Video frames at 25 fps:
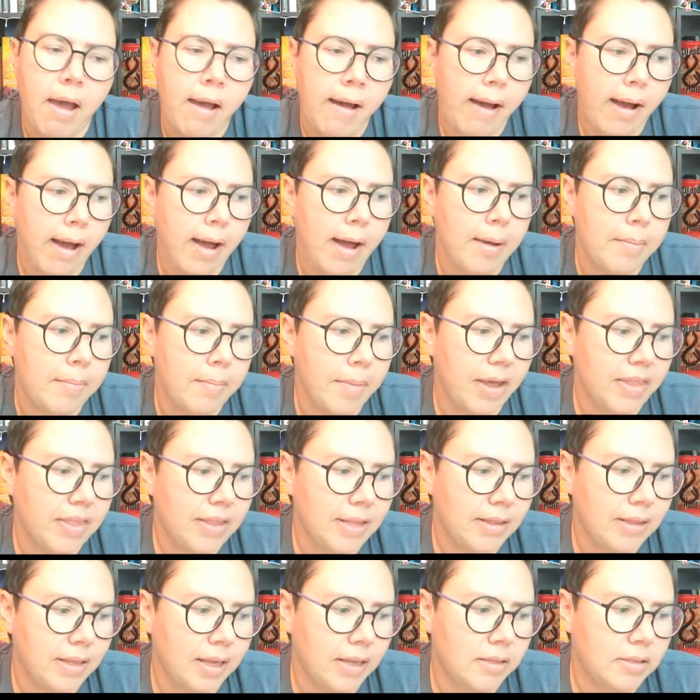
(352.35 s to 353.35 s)
Um, I
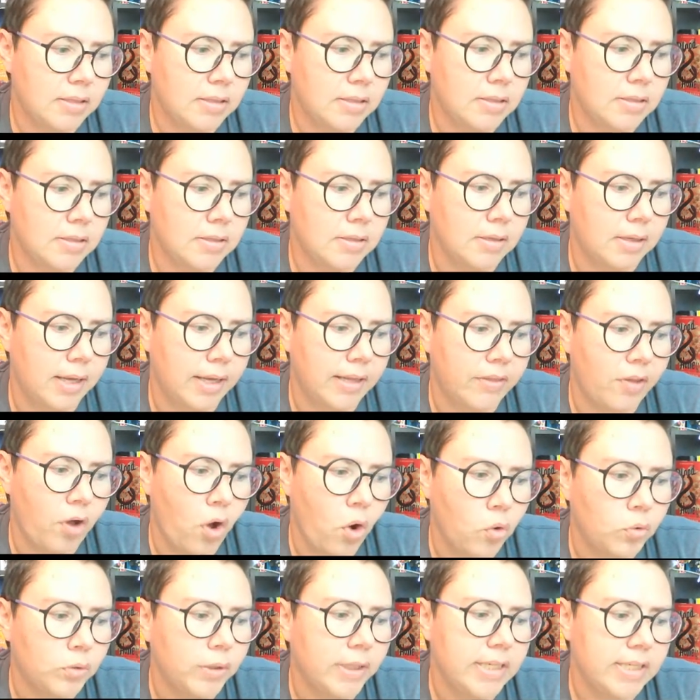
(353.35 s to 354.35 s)
think that's like the
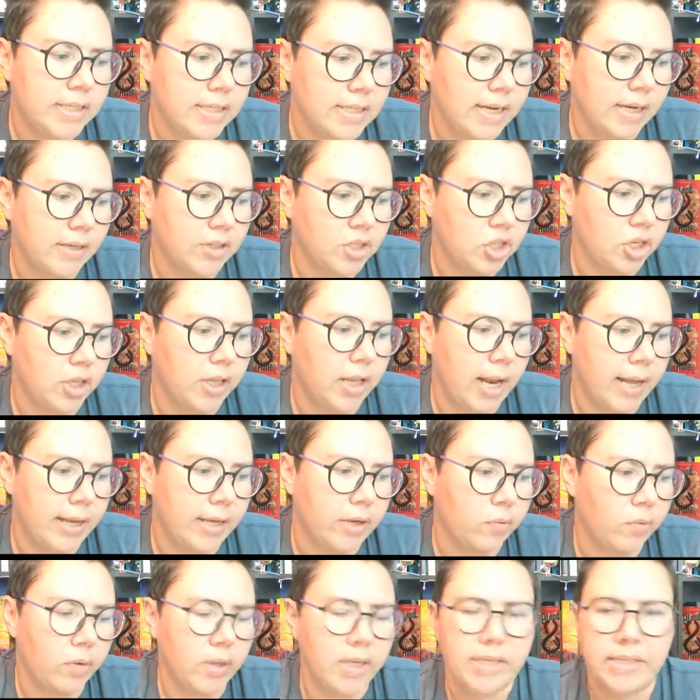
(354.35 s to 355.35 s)
only deduction that I
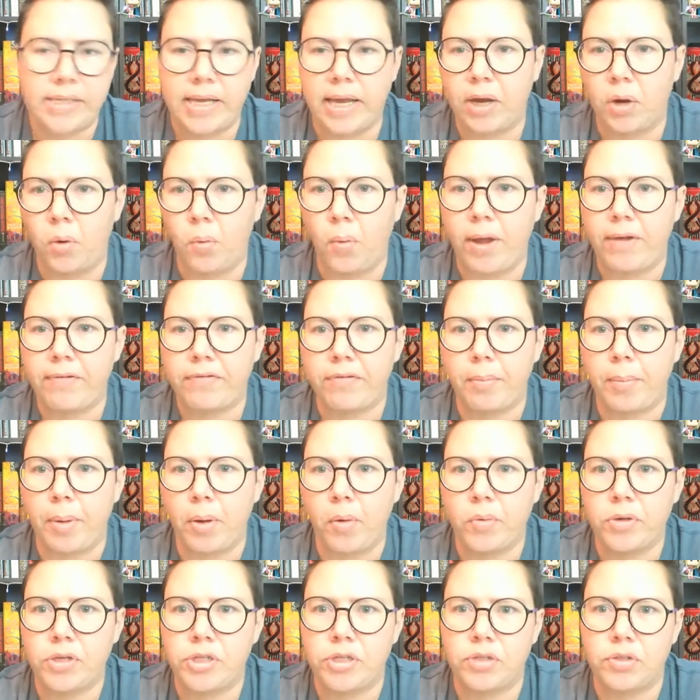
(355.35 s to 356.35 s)
could really take away from it,
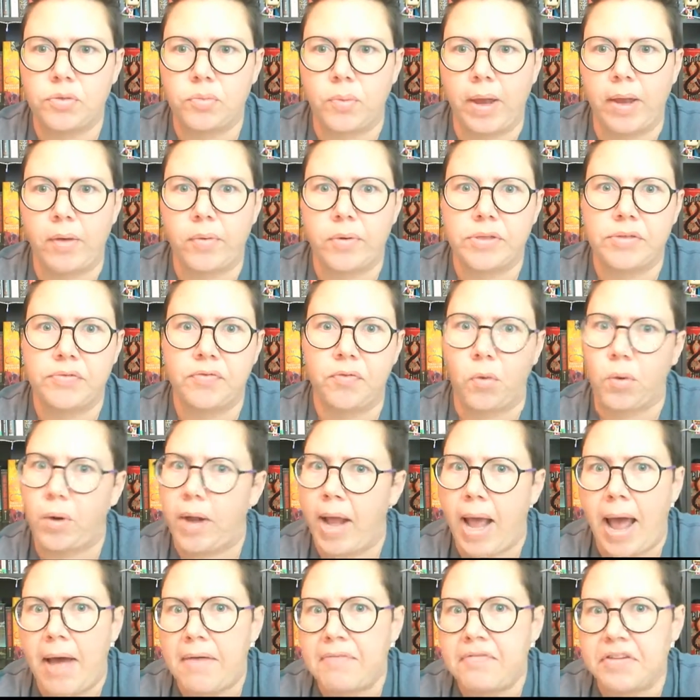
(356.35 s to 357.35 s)
which is why it was four and a
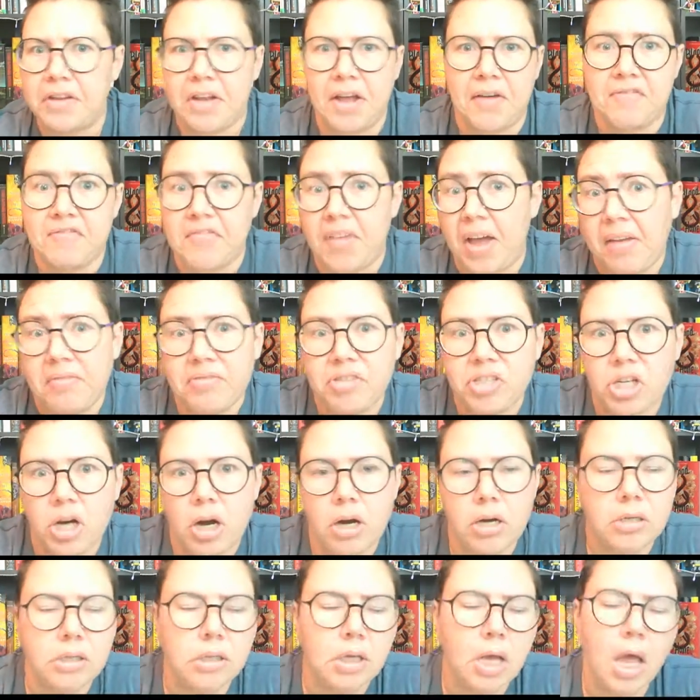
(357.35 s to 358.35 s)
half and not five
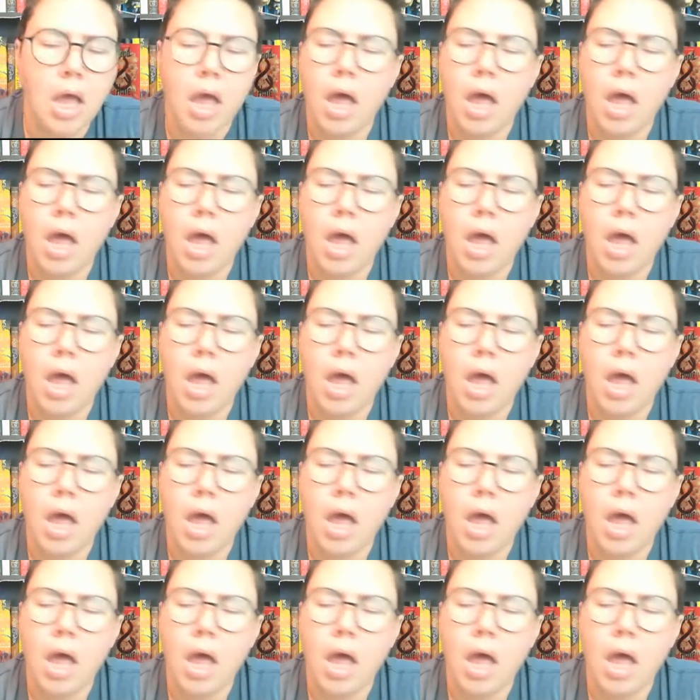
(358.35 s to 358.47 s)
stars.